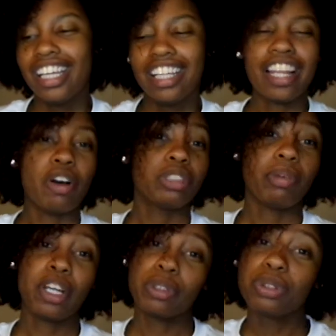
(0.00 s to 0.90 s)
That was
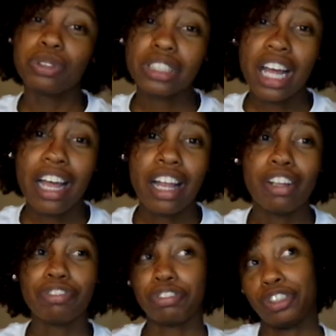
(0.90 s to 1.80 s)
my go-to
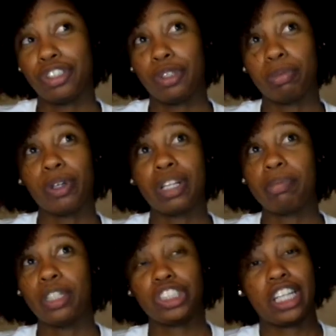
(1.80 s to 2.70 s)
style for pretty
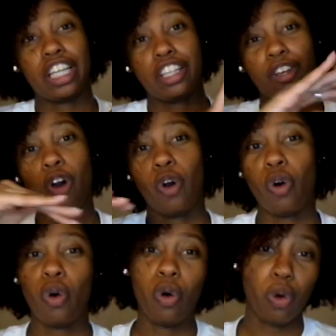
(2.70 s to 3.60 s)
much like the
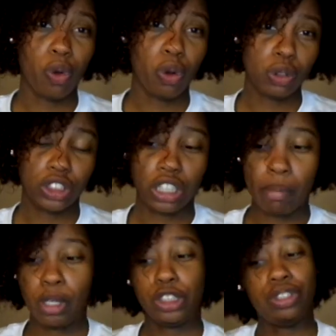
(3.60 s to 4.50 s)
whole
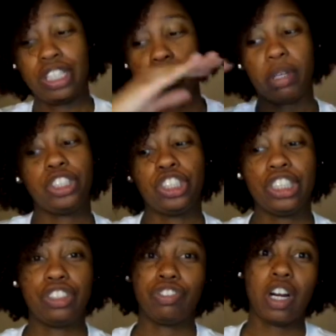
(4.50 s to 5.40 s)
summer. So this picture
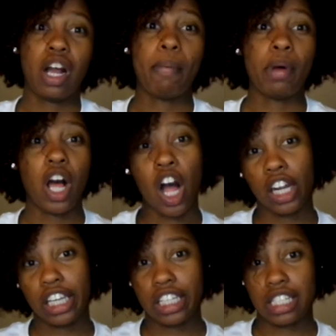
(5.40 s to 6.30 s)
is from
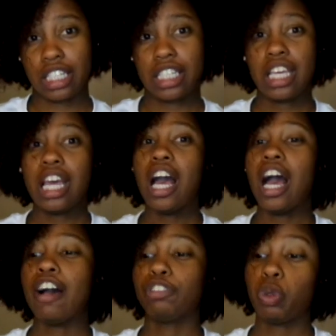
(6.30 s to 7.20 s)
August
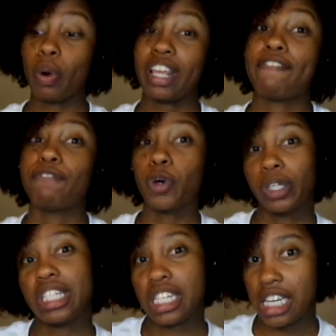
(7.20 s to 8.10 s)
of
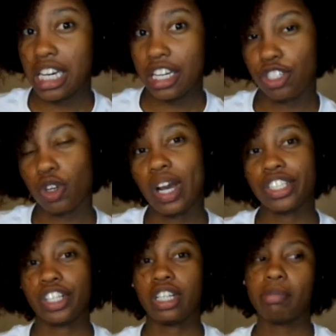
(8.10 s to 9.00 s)
2014. So I
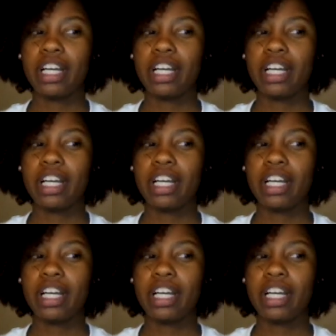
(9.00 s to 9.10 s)
started my